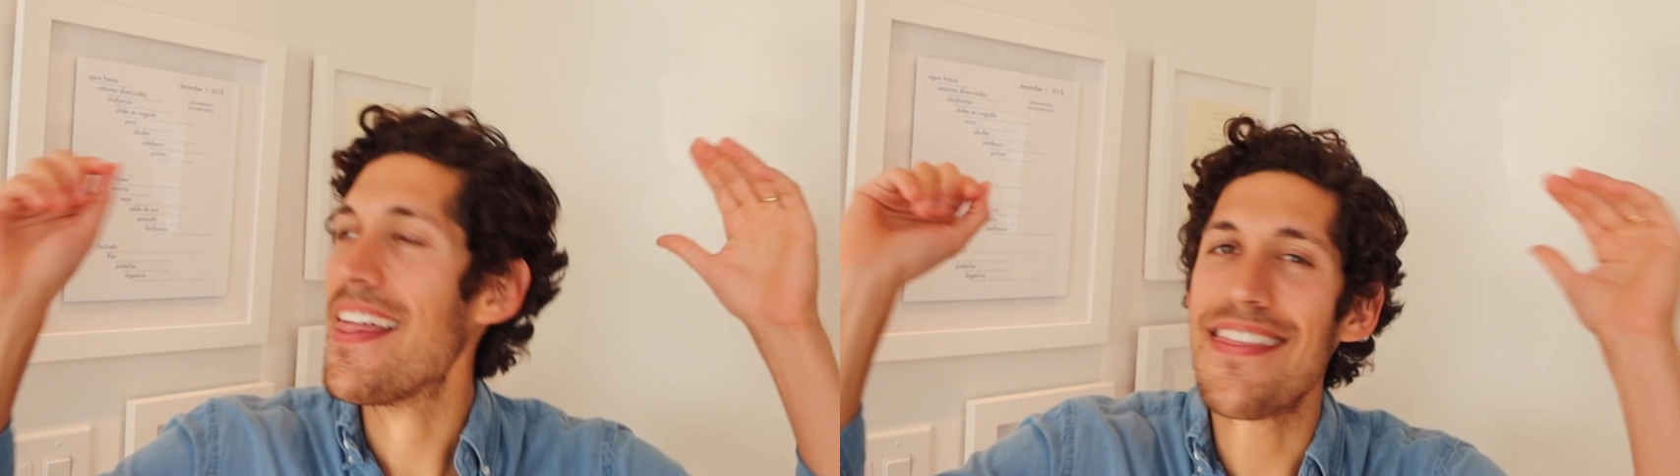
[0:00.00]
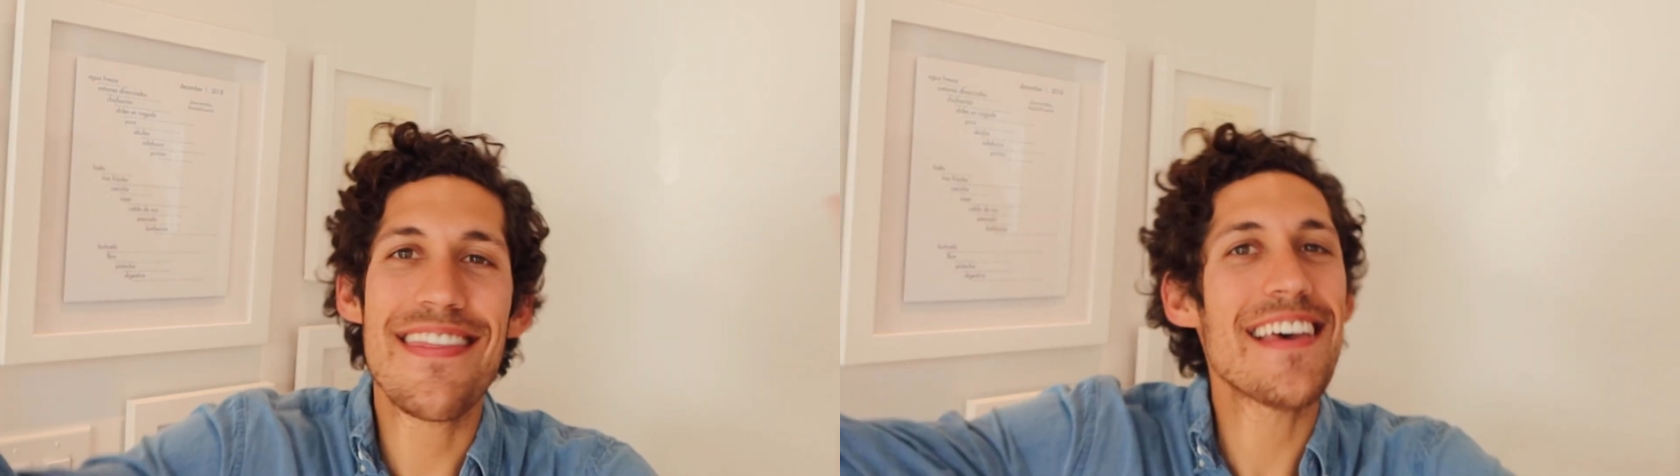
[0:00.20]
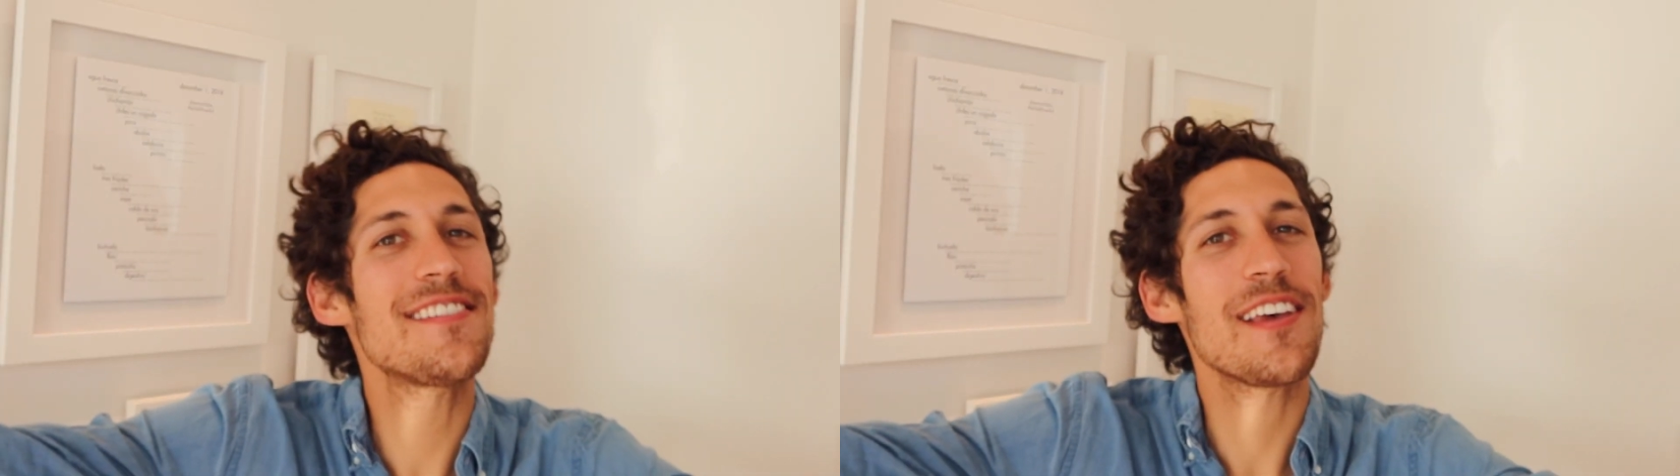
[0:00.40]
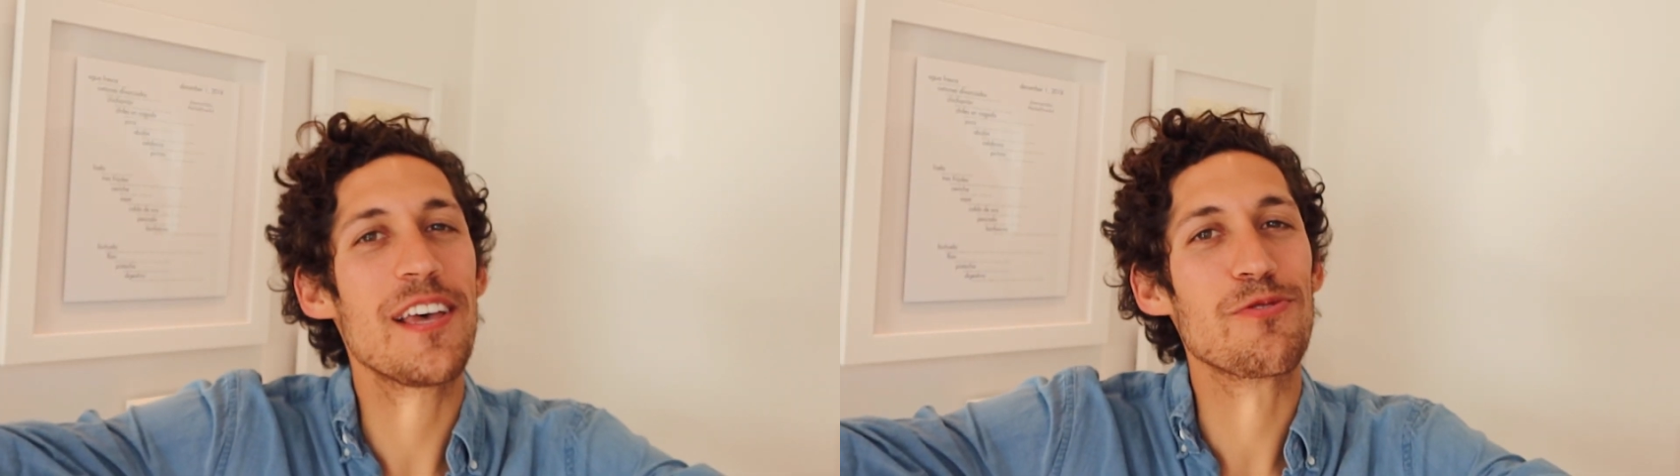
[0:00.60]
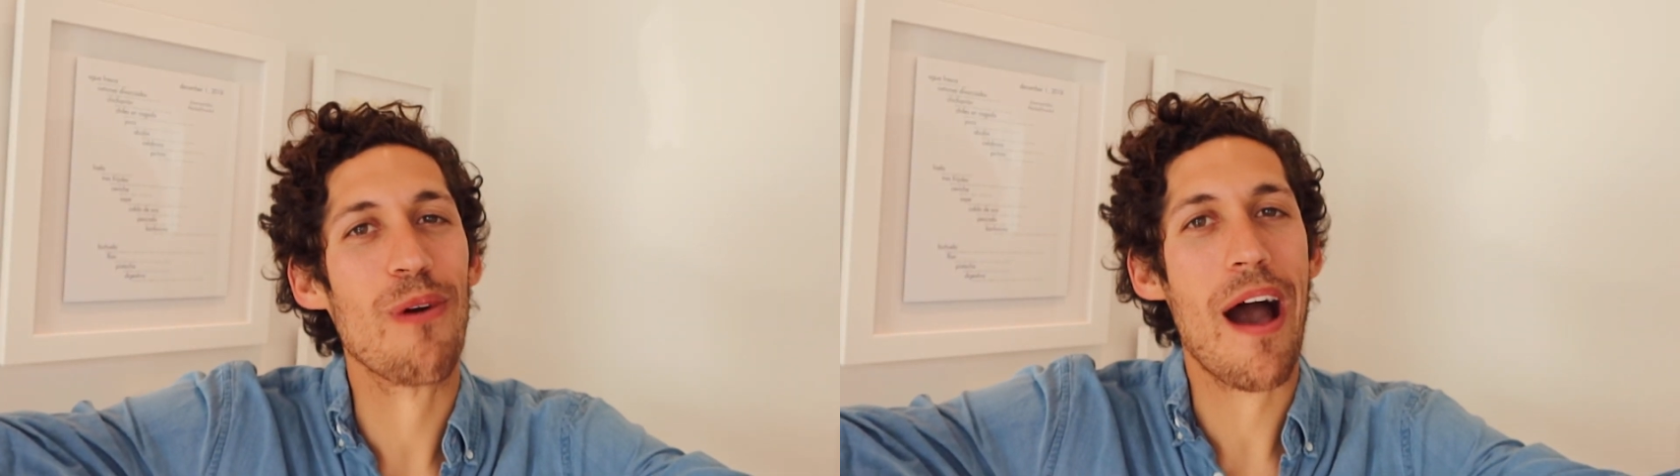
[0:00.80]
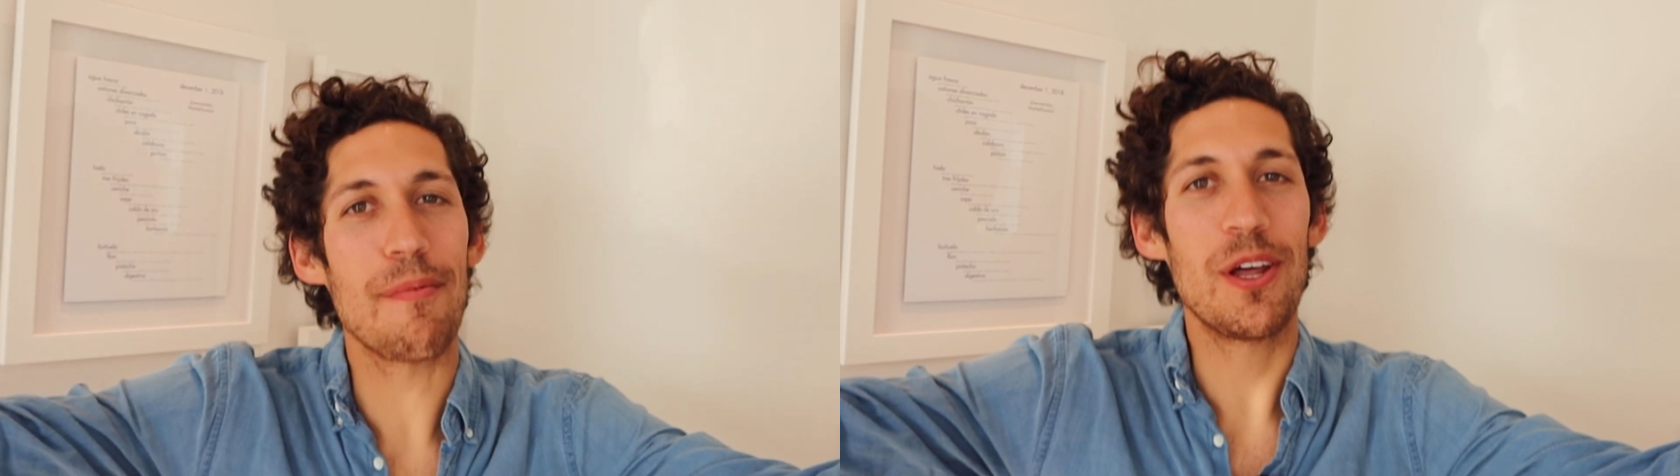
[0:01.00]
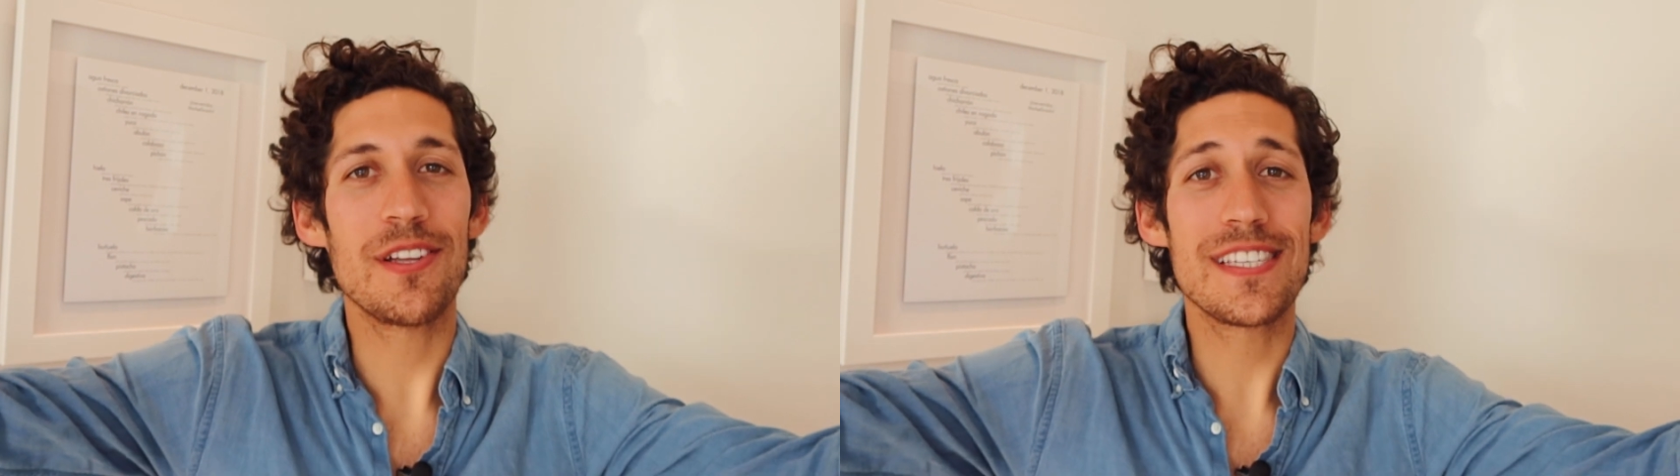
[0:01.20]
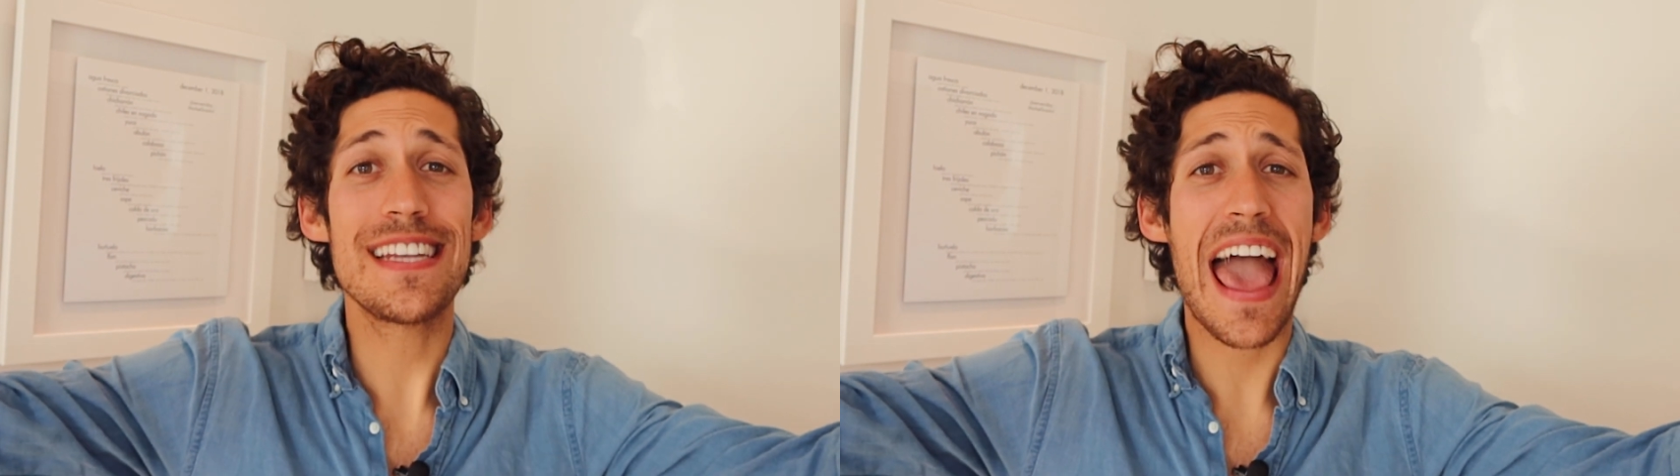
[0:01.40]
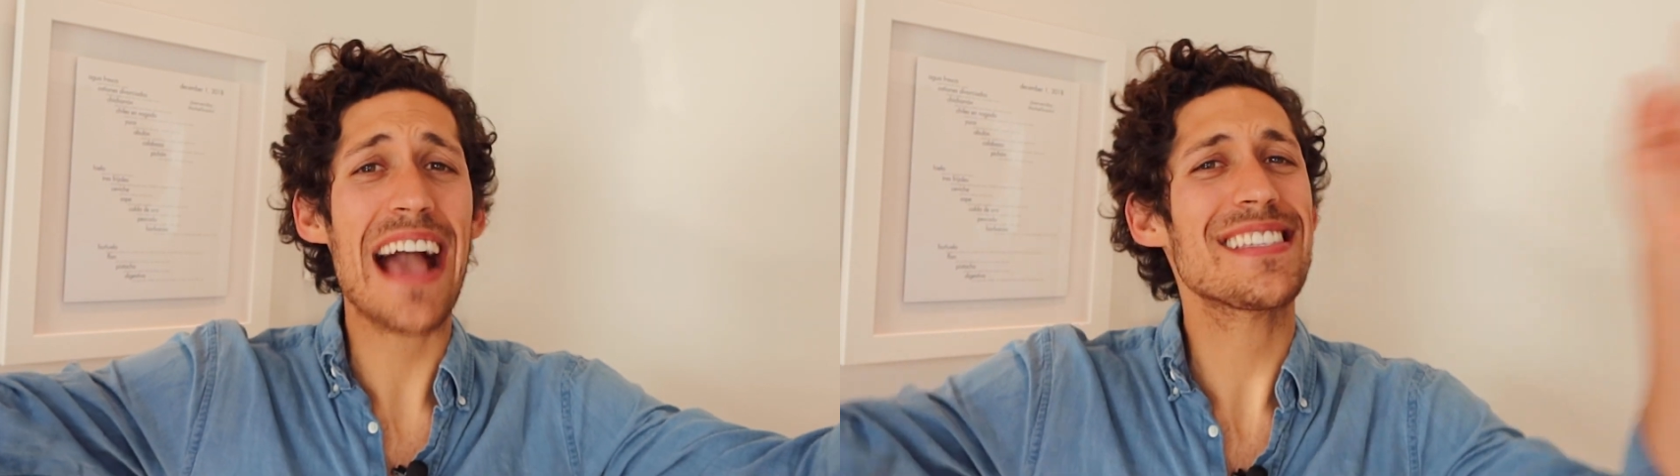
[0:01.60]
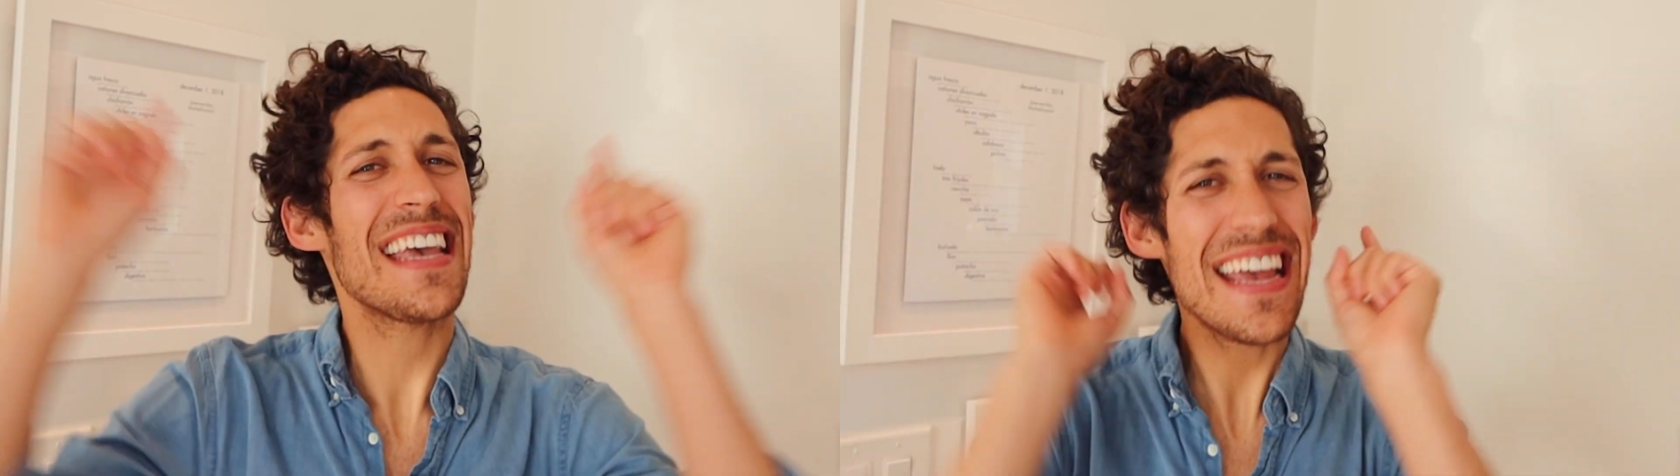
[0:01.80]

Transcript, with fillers: And this is Robinhood Snacks.